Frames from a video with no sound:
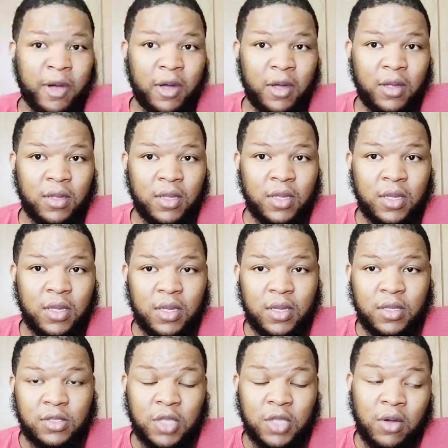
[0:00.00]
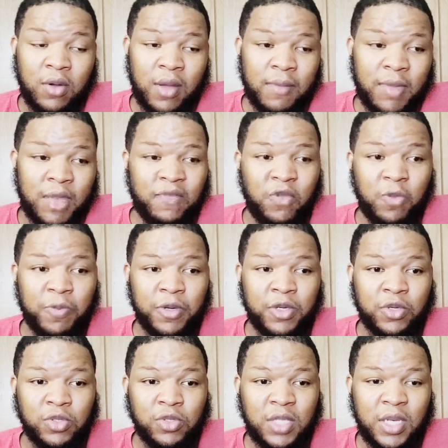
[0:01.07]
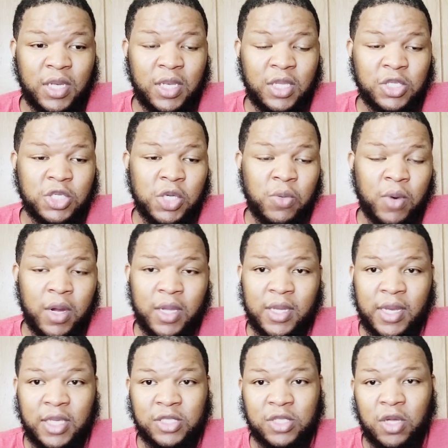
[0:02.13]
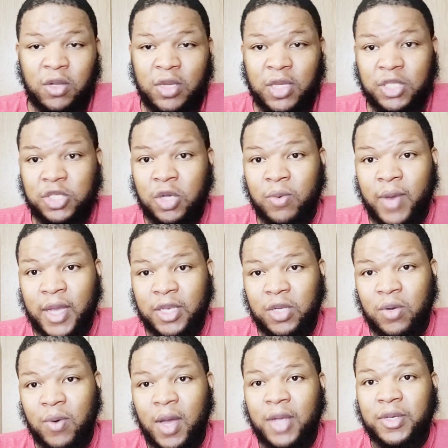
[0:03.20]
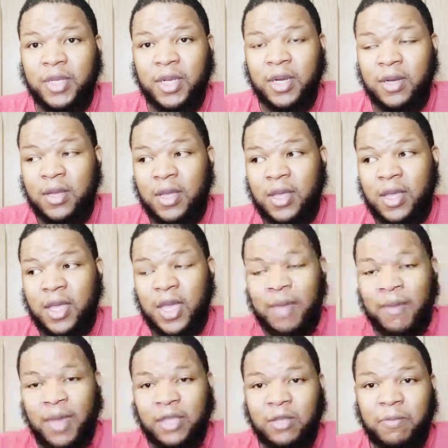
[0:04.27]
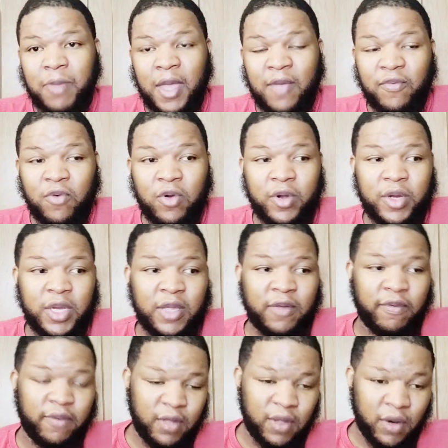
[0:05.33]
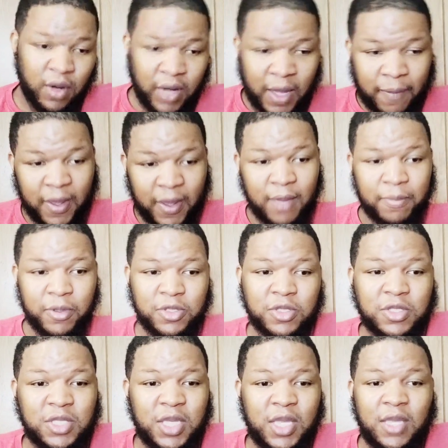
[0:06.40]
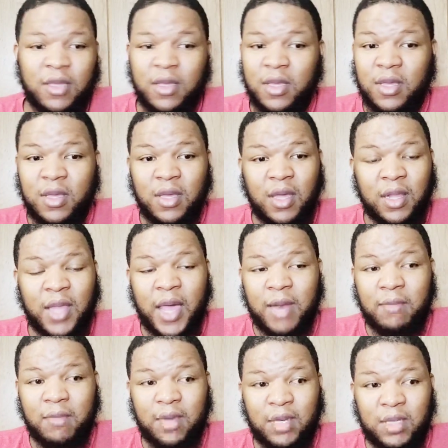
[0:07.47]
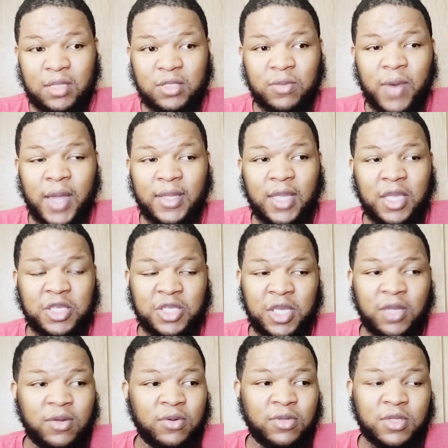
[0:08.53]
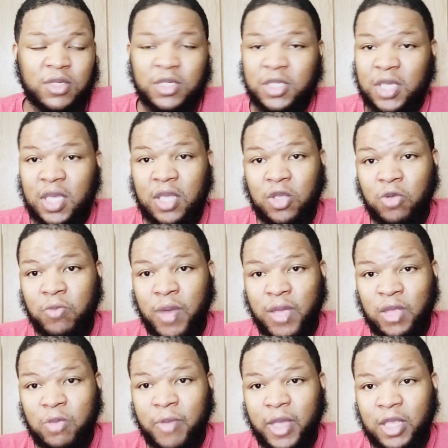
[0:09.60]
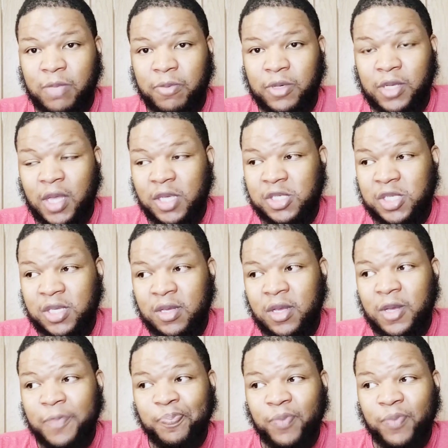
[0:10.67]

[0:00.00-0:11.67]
Paul. So I mean, if you produced it and it's your work and they stole it, it's your right to go out there and make them pay for it. If you know they paying Pusha T a lot of money to write their jingles, shit, you made you made the production.